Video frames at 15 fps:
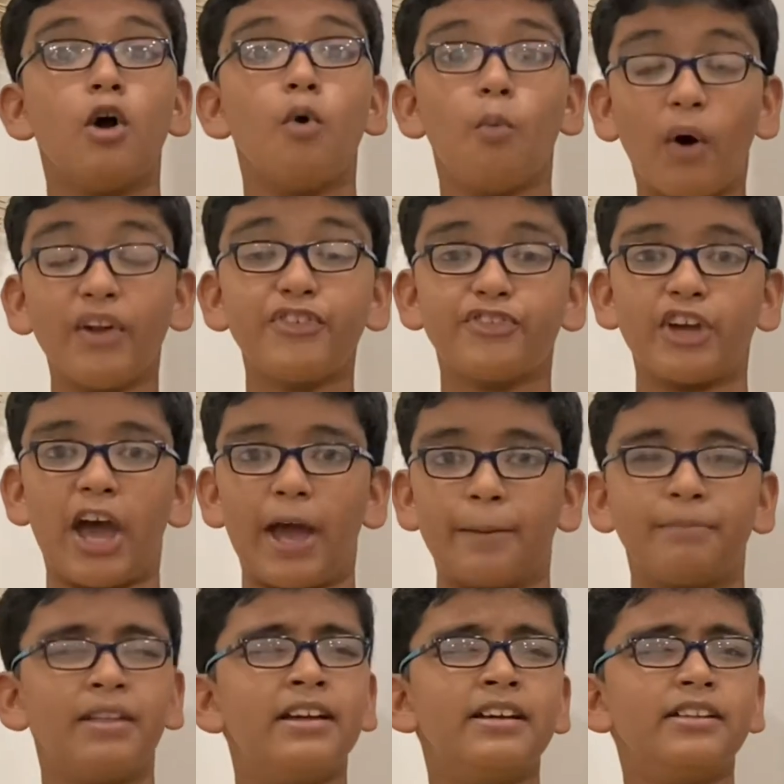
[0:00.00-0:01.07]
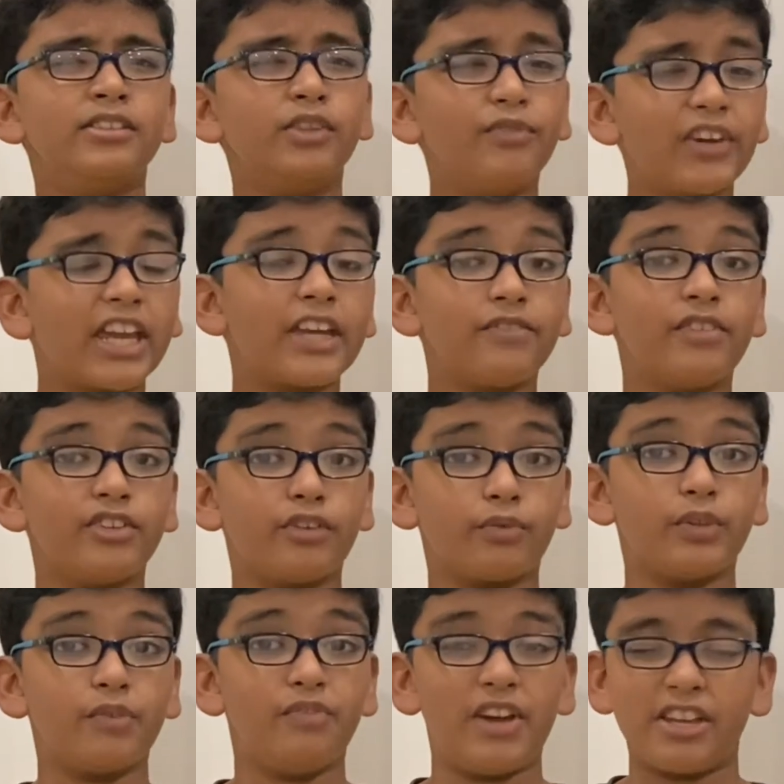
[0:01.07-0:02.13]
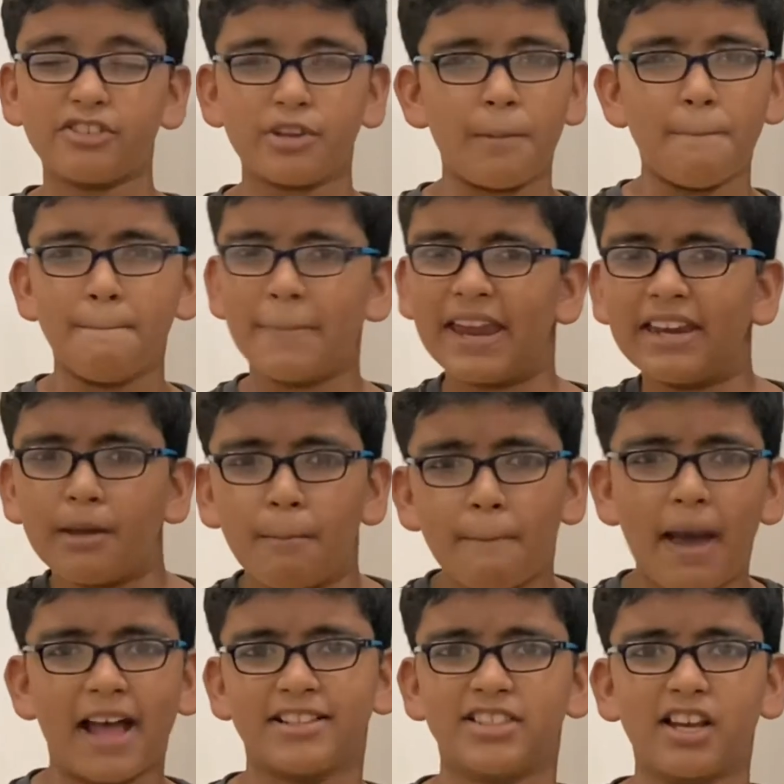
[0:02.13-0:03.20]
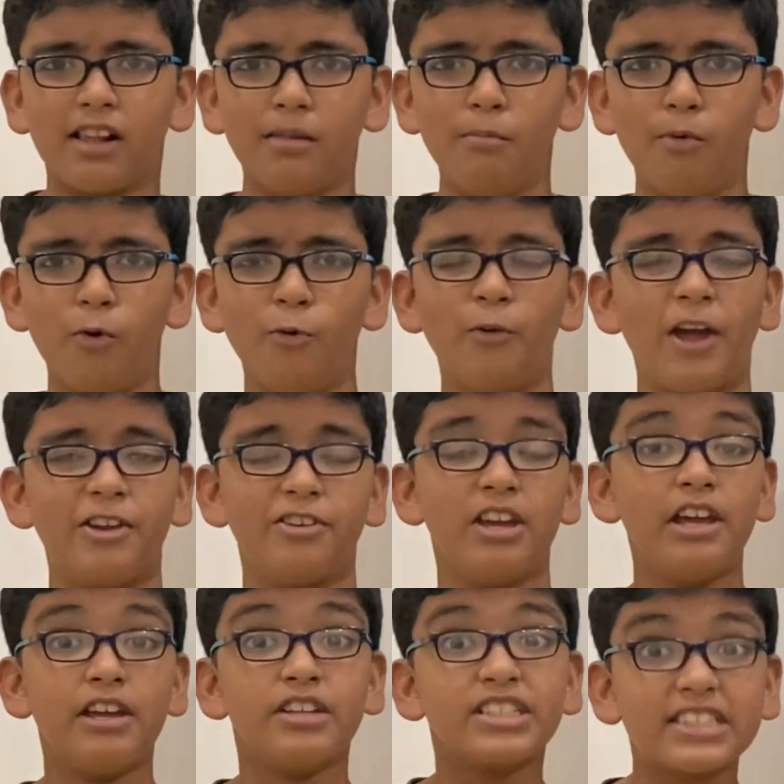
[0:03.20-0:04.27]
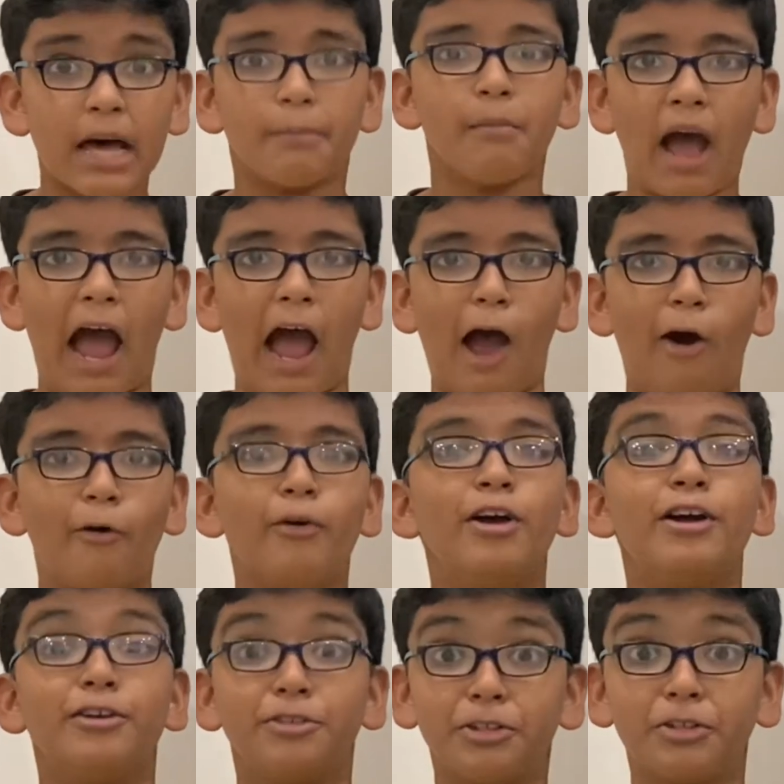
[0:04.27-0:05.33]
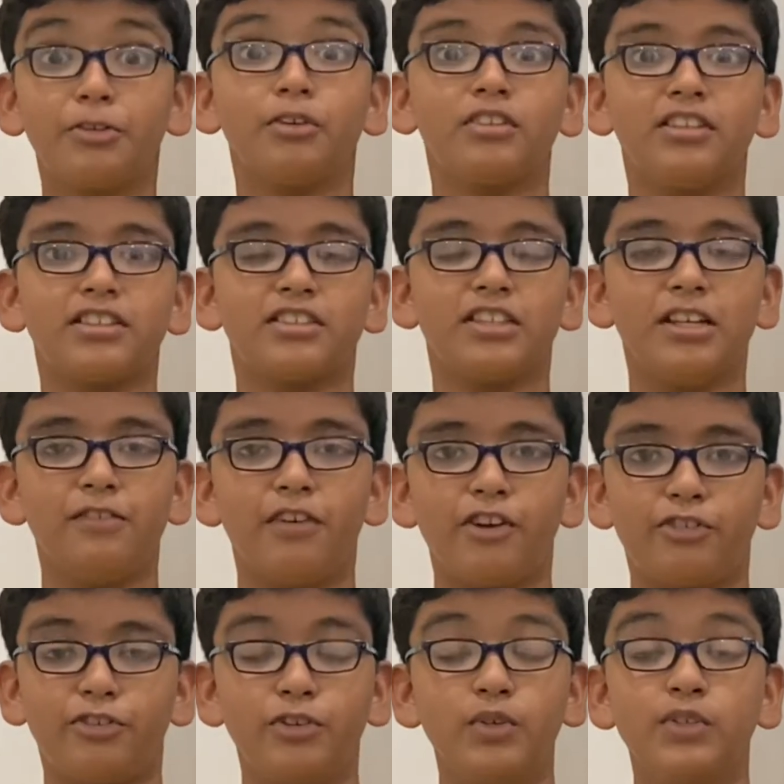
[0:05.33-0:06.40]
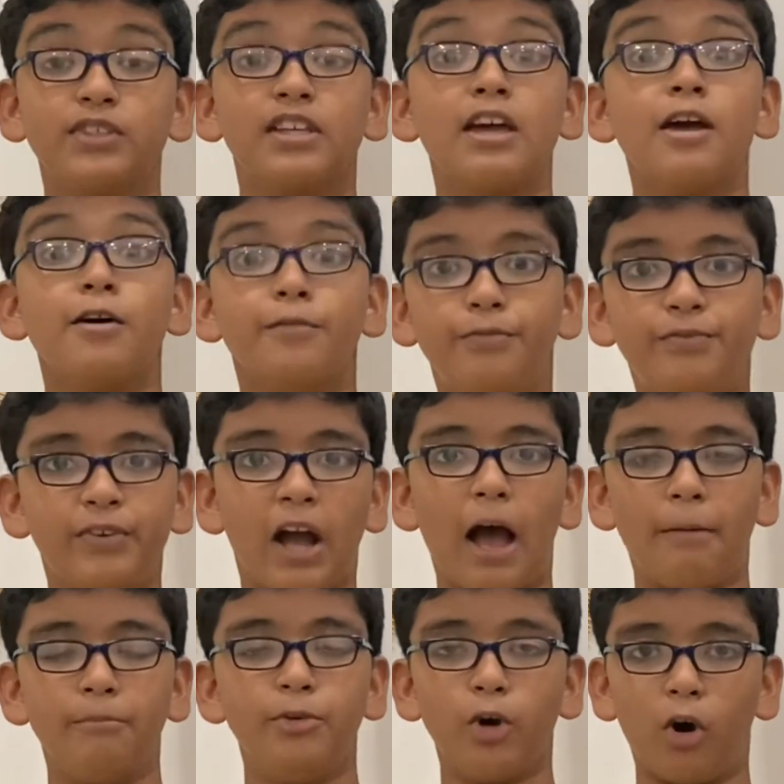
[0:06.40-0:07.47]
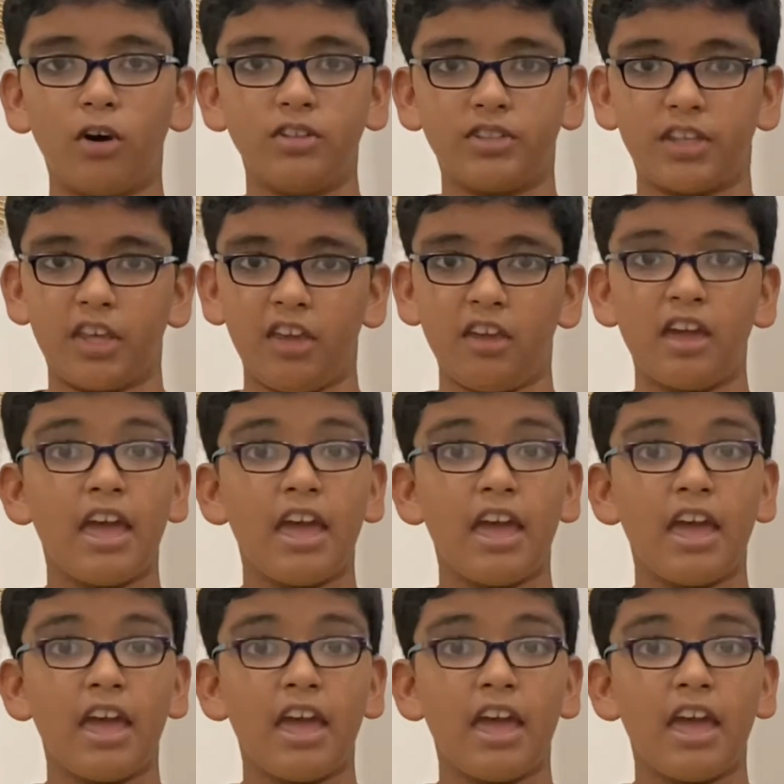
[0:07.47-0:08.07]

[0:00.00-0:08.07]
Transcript: One time, the Wicked Witch of the West made a magical move and somehow she took the silver shoes from Dorothy.